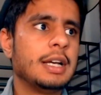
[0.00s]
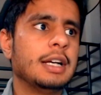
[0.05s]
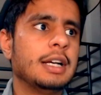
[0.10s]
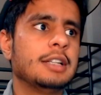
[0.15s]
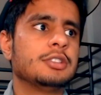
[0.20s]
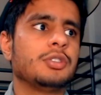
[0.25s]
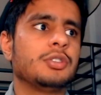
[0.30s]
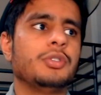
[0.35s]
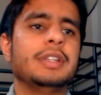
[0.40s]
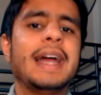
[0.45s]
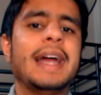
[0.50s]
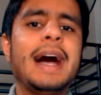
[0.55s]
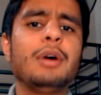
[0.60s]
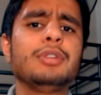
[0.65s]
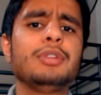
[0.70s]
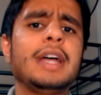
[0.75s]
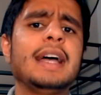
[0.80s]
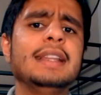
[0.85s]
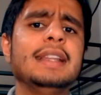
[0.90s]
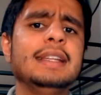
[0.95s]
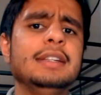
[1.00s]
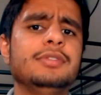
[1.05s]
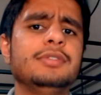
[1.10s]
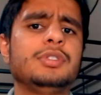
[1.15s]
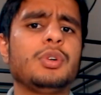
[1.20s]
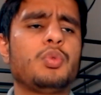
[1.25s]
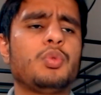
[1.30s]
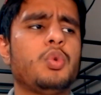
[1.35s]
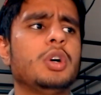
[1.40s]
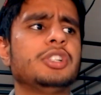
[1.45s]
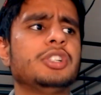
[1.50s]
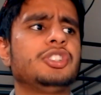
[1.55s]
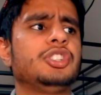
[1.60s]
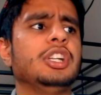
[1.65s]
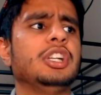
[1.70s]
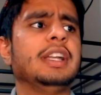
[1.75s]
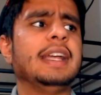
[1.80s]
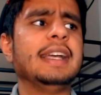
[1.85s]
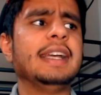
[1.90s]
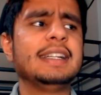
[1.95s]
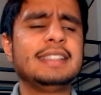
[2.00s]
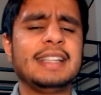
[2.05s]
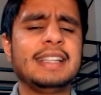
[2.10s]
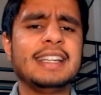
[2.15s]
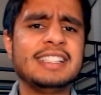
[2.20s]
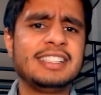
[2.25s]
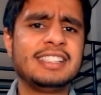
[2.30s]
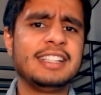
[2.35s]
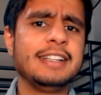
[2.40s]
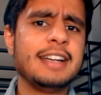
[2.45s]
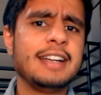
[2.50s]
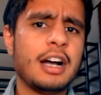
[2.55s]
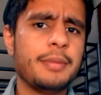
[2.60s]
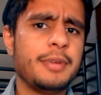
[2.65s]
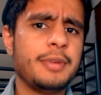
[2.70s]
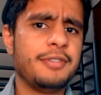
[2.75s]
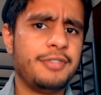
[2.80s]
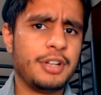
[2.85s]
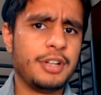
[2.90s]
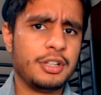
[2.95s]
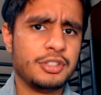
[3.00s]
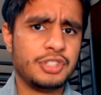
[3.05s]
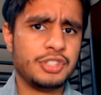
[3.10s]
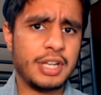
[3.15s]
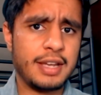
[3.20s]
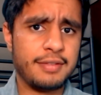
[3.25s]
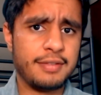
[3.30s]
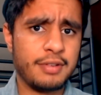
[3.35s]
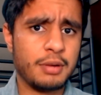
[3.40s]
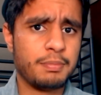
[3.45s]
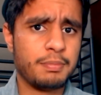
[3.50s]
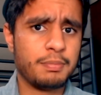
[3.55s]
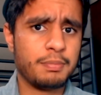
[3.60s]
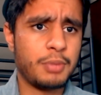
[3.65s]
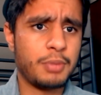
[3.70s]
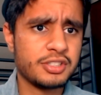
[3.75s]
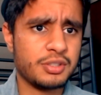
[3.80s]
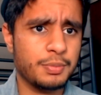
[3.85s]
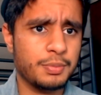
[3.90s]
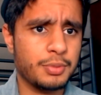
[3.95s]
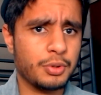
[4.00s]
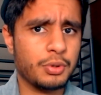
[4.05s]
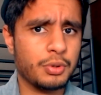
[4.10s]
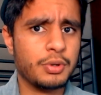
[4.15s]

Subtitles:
So now that leaves the question, is Ishigami Village even possible?